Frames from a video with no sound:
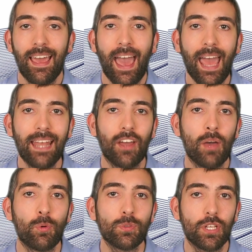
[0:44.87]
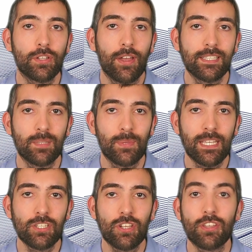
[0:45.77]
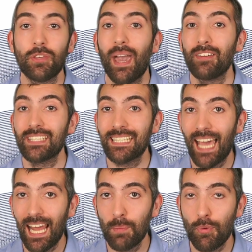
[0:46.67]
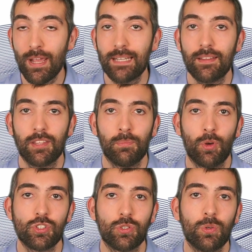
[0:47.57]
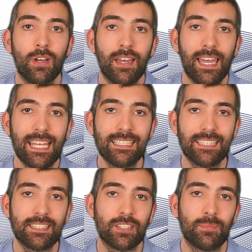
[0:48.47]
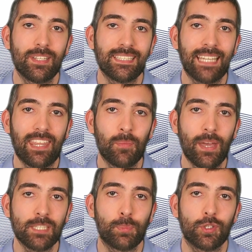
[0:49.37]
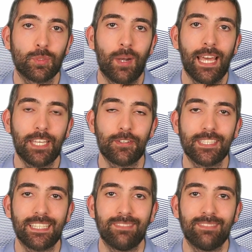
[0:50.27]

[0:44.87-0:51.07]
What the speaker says: And I'm also going to be showing you how to calibrate the module in system to get the best possible accuracy.